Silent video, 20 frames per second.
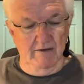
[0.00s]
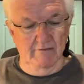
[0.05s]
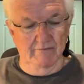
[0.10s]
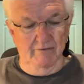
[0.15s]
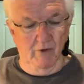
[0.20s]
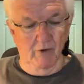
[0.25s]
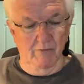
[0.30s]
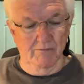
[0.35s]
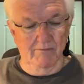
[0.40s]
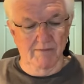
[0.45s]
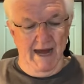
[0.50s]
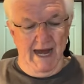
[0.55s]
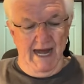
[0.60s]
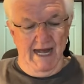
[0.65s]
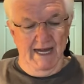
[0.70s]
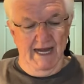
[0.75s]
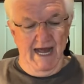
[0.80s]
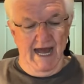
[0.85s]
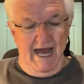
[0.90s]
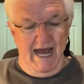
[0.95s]
For
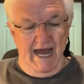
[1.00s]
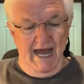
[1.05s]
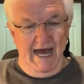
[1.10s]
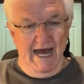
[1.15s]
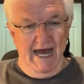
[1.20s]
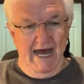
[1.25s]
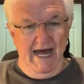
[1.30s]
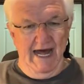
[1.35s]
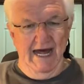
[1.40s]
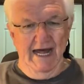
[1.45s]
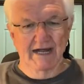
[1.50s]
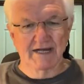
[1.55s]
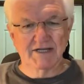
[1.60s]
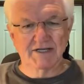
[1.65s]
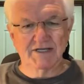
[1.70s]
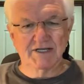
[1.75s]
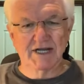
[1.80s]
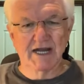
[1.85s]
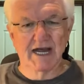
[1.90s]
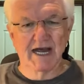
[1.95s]
mine
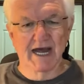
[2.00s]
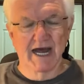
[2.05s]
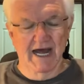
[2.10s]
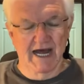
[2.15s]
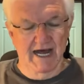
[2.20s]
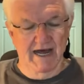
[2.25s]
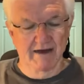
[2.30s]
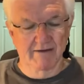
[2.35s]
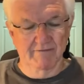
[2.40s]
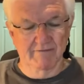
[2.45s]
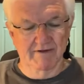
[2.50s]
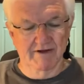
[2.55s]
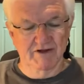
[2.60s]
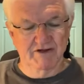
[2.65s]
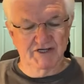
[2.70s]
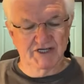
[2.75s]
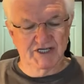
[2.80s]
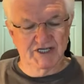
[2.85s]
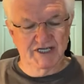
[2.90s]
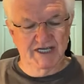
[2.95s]
eyes
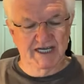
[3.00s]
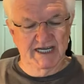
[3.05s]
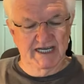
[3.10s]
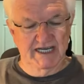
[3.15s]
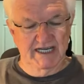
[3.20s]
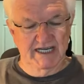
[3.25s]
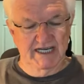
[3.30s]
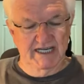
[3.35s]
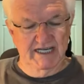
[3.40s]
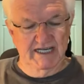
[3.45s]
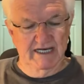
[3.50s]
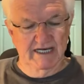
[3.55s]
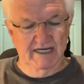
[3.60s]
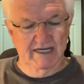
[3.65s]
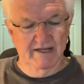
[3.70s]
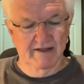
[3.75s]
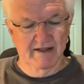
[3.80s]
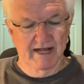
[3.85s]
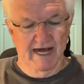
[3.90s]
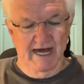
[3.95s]
have
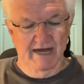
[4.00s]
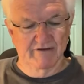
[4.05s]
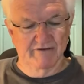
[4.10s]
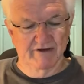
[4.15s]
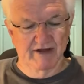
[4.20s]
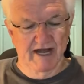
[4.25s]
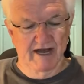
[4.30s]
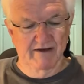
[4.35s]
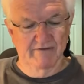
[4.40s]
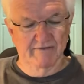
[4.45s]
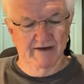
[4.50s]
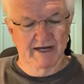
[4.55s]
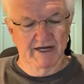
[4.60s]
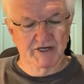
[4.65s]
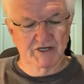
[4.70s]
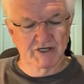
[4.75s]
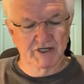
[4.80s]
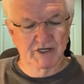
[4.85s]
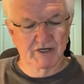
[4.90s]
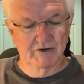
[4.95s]
seen thy
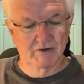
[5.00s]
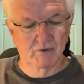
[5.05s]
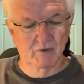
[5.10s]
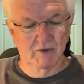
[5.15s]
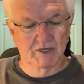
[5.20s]
salvation,